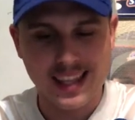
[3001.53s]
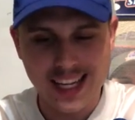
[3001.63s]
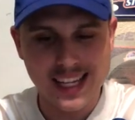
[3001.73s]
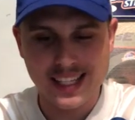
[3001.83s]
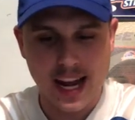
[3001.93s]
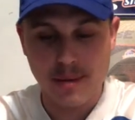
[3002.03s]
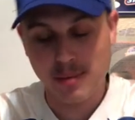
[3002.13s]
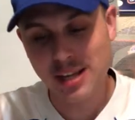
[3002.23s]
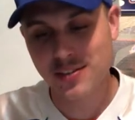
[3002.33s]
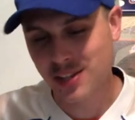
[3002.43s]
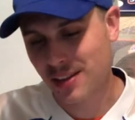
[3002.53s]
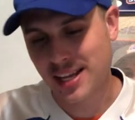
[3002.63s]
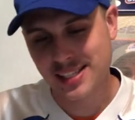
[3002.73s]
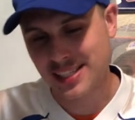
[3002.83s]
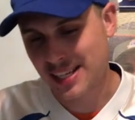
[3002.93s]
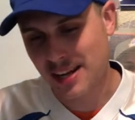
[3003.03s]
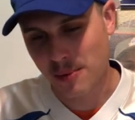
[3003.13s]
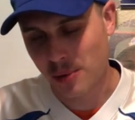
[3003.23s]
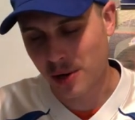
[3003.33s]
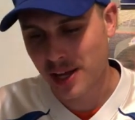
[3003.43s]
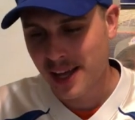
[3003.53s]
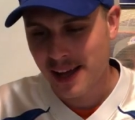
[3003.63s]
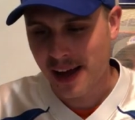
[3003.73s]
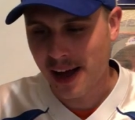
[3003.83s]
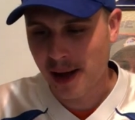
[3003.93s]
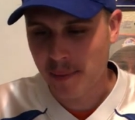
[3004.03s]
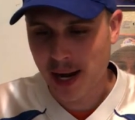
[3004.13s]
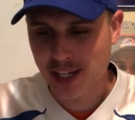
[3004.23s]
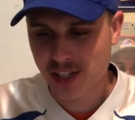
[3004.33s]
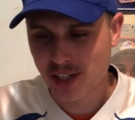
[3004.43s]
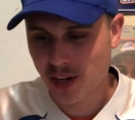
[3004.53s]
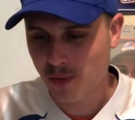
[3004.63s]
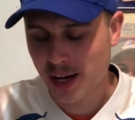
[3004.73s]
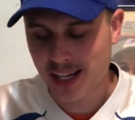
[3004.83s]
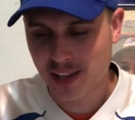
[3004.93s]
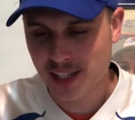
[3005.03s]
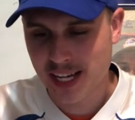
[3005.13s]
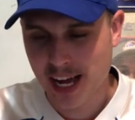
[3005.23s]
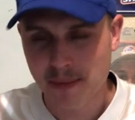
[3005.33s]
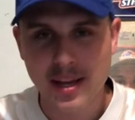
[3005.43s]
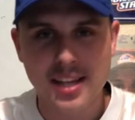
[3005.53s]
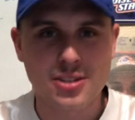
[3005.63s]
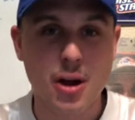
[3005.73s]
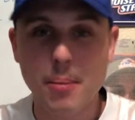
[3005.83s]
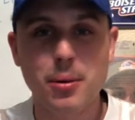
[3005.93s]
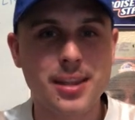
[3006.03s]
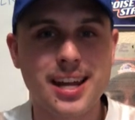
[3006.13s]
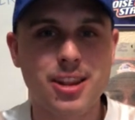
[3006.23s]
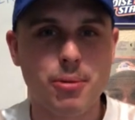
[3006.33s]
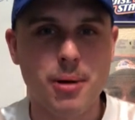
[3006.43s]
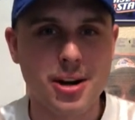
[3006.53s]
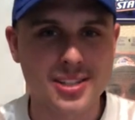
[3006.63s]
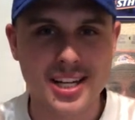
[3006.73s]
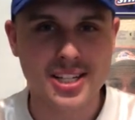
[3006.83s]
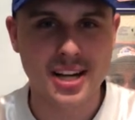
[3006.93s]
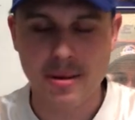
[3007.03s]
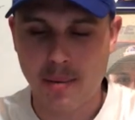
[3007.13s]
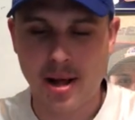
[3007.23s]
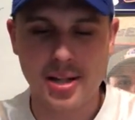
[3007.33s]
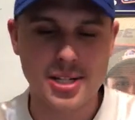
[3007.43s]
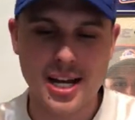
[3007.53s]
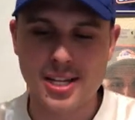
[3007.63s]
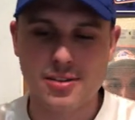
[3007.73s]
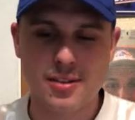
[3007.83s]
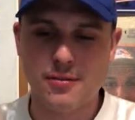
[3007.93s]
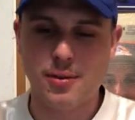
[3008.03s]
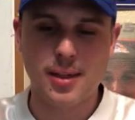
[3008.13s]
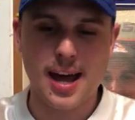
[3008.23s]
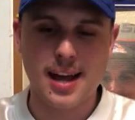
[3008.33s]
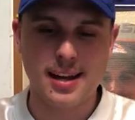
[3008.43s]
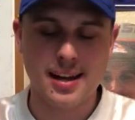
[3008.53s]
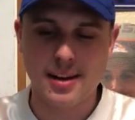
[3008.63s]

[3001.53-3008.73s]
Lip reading: I believe it's on the ACC network. I just didn't write down the time, so I'll put that in the remarks section. I apologize for that.